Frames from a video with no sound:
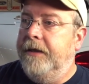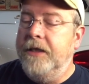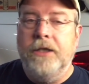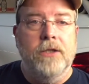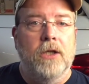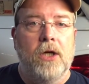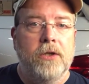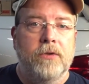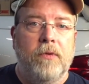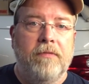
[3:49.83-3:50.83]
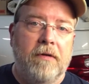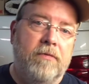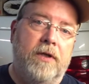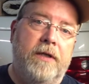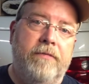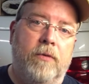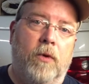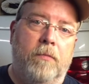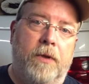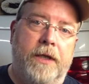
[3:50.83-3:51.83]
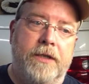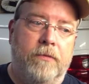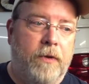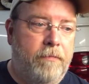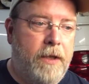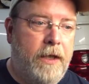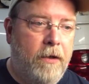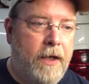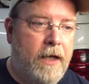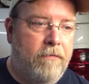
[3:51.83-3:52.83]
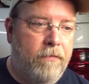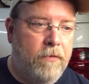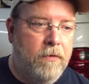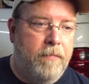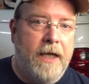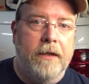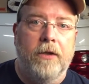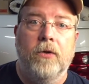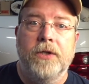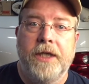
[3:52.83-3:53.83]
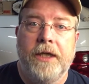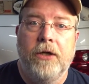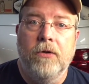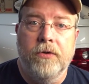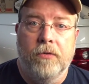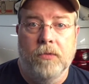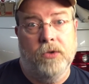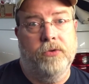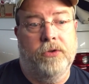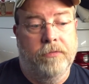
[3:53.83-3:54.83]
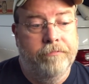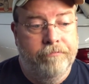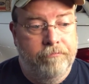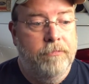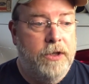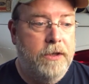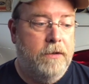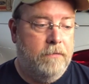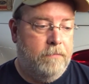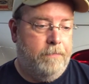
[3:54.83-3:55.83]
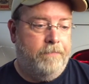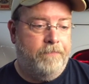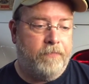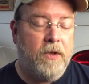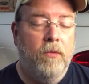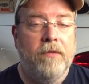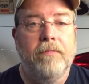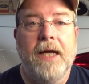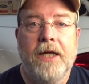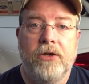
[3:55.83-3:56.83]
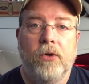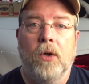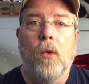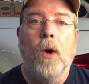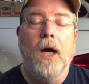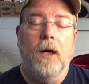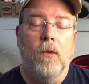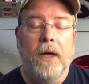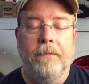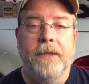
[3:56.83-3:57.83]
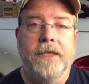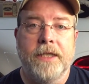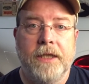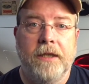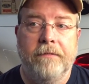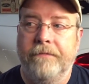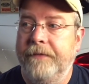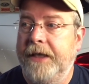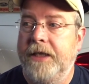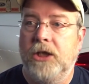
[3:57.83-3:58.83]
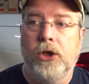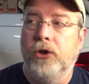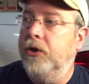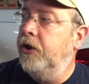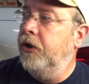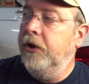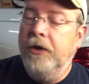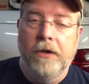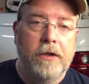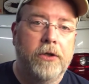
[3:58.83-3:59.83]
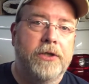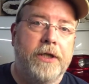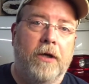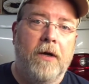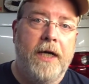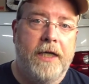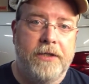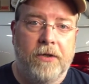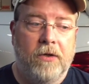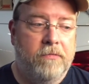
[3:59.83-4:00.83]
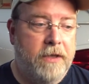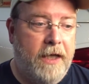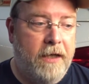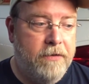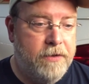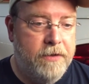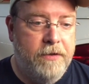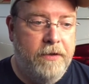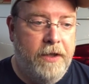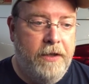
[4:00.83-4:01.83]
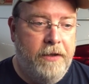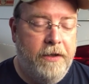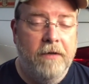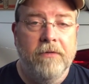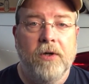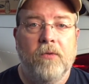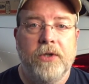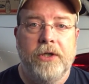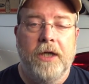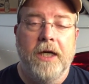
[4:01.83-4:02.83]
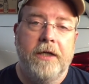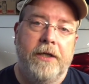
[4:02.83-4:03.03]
This is the longest we've ever lived in one place, and we've been here now for about 13 years almost. So we've managed to acquire quite a bit of stuff in these little nooks and crannies all over the house, and you never know what you got